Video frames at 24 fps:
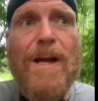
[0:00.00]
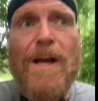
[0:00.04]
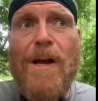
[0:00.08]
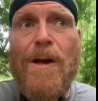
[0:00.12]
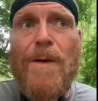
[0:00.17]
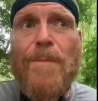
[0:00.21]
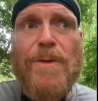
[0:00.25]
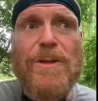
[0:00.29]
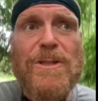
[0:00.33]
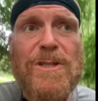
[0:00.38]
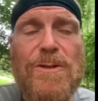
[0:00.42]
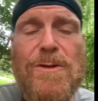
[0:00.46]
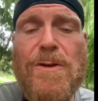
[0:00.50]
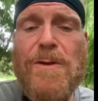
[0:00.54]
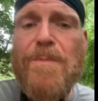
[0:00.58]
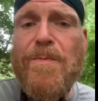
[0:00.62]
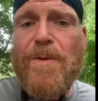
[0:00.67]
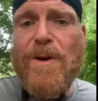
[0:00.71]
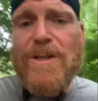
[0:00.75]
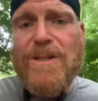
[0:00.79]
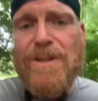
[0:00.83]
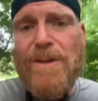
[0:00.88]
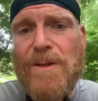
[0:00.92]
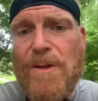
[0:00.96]
Put your
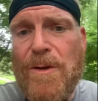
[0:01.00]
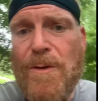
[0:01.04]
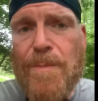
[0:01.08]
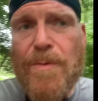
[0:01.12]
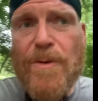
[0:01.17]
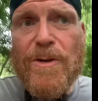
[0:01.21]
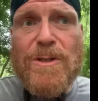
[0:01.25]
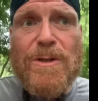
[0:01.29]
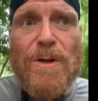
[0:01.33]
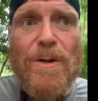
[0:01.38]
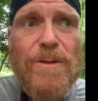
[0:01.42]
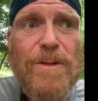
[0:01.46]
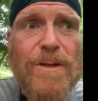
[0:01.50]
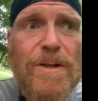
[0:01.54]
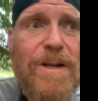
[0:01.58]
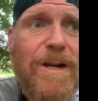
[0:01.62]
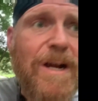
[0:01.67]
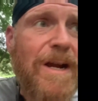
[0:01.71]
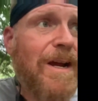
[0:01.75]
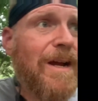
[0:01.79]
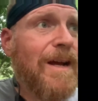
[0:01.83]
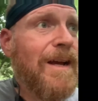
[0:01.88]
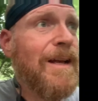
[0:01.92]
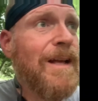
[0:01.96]
toothbrush in the toothbrush holder.
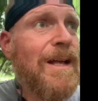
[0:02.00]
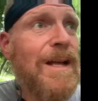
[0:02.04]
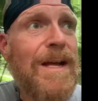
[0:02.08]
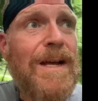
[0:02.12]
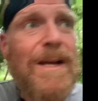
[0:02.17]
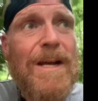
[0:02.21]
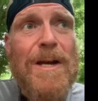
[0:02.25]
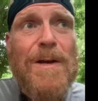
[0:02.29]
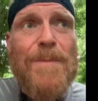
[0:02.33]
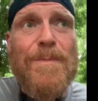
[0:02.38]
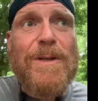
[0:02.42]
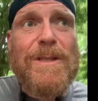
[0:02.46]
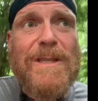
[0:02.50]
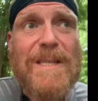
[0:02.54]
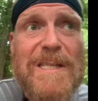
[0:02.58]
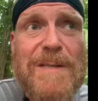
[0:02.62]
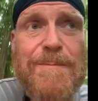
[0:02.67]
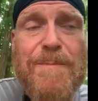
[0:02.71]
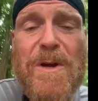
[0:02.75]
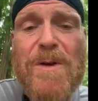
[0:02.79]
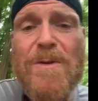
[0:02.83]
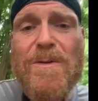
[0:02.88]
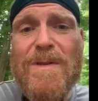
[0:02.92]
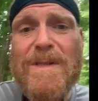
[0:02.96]
Put the
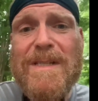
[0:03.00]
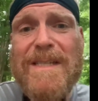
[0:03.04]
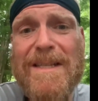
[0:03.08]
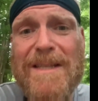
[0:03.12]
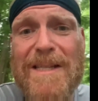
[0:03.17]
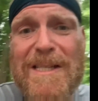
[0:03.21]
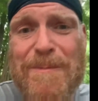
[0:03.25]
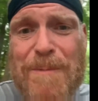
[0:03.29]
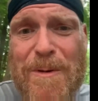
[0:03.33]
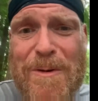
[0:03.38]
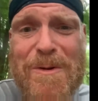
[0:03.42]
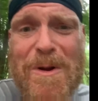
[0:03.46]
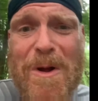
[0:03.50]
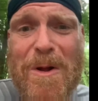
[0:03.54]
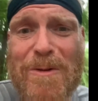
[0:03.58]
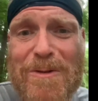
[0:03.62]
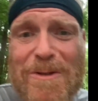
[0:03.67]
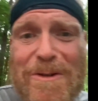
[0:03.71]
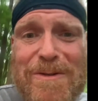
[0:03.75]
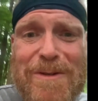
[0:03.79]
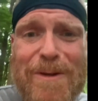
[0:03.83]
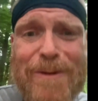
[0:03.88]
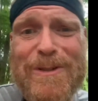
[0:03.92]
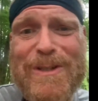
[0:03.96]
spoons in the spoon
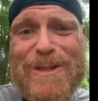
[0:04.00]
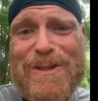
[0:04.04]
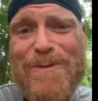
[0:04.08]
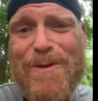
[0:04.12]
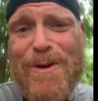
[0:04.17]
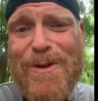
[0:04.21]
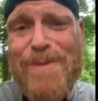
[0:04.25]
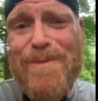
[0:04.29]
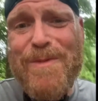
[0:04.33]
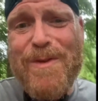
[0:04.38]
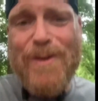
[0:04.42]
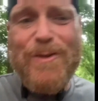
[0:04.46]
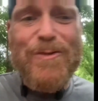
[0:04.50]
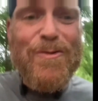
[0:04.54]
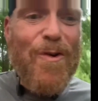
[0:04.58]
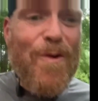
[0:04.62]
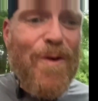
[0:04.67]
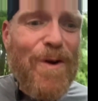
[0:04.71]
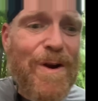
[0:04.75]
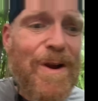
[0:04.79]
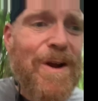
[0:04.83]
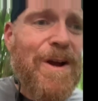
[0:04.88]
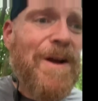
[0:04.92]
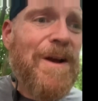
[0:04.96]
holder. Don't just throw them in the
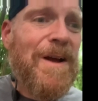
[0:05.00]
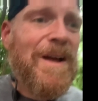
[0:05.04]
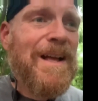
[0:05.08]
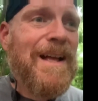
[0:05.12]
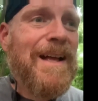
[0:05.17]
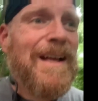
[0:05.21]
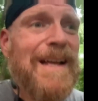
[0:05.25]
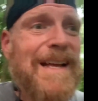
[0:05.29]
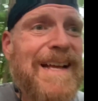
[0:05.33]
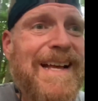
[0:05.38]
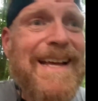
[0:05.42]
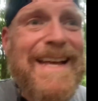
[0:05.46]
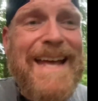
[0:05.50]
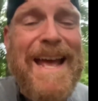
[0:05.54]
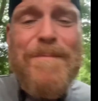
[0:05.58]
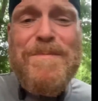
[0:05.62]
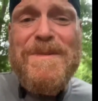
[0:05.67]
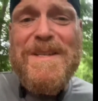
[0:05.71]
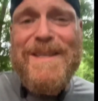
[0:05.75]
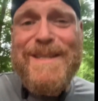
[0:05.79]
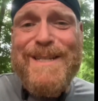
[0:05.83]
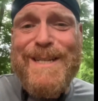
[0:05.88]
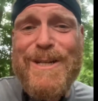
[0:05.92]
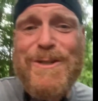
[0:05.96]
drawer.
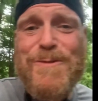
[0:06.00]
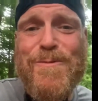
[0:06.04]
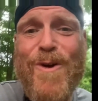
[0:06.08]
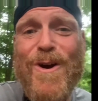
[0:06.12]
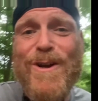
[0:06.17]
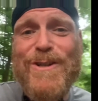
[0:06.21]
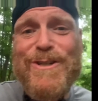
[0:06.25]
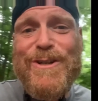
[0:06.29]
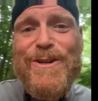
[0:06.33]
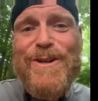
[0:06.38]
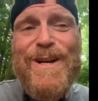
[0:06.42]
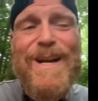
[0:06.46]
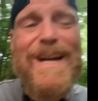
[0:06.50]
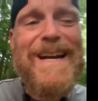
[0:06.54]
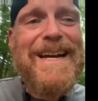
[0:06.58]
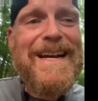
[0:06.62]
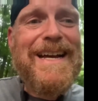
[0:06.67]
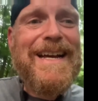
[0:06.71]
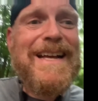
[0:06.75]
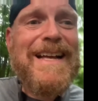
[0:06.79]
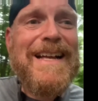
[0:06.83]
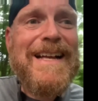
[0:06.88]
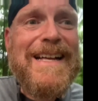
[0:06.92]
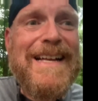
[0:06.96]
Empty the dishwasher.
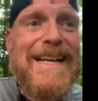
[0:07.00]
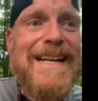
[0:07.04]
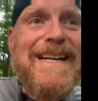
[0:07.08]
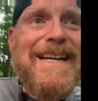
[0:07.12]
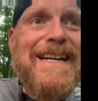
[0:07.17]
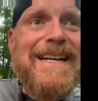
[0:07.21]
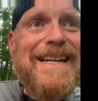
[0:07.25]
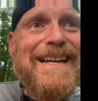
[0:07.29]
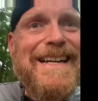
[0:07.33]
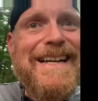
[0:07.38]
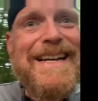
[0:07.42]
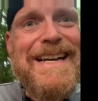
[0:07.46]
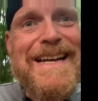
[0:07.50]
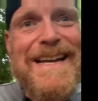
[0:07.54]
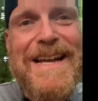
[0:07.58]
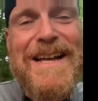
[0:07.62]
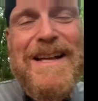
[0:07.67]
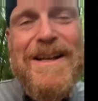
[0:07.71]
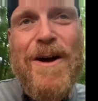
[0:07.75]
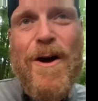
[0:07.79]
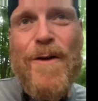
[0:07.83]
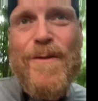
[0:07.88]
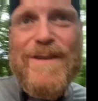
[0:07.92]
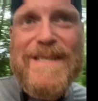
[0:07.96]

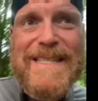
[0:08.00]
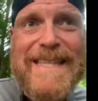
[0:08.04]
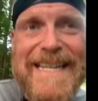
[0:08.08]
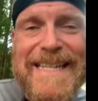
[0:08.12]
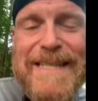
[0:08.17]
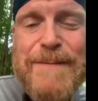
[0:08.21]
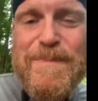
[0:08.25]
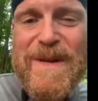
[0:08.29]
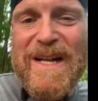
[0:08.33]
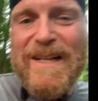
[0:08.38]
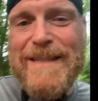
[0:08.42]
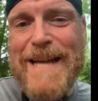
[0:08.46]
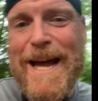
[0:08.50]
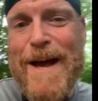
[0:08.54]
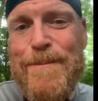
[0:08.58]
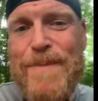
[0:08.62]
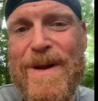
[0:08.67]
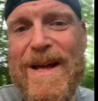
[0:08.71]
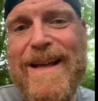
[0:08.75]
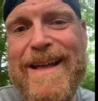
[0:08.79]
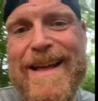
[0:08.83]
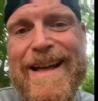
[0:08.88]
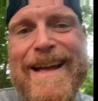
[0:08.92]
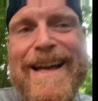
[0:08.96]
All those things build up
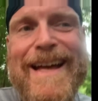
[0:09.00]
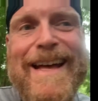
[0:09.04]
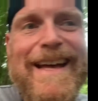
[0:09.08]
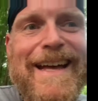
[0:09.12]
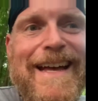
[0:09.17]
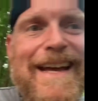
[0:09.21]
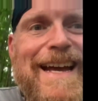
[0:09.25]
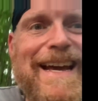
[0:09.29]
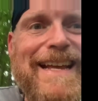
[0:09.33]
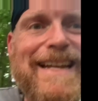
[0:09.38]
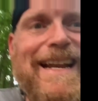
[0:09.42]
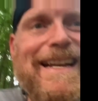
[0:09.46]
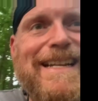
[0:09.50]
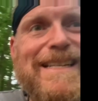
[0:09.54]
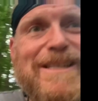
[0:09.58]
and then it's